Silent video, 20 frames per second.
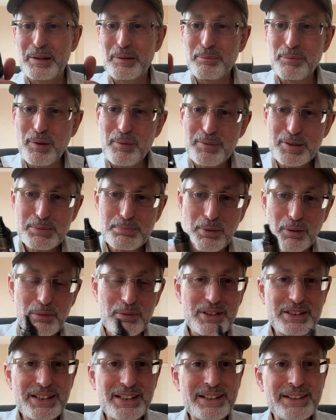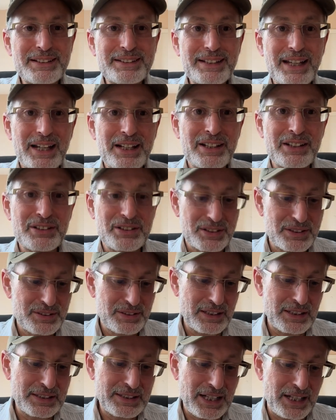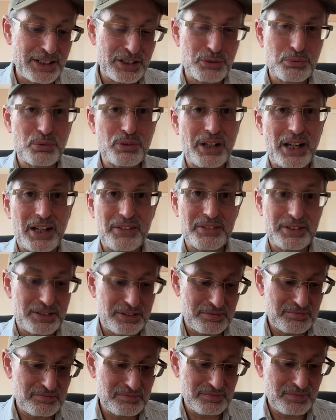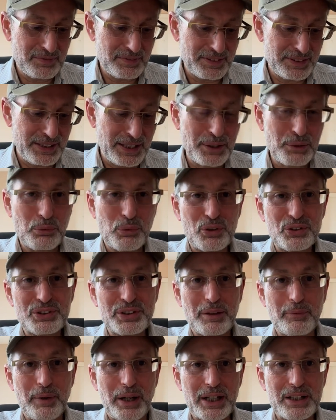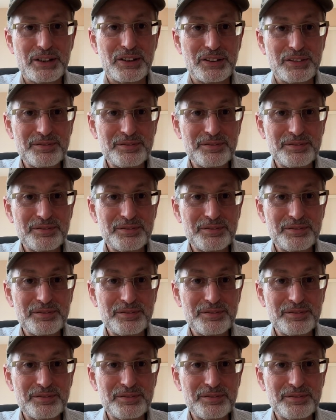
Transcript: But it's probably the Italians Italians won't have it. They want tobacco.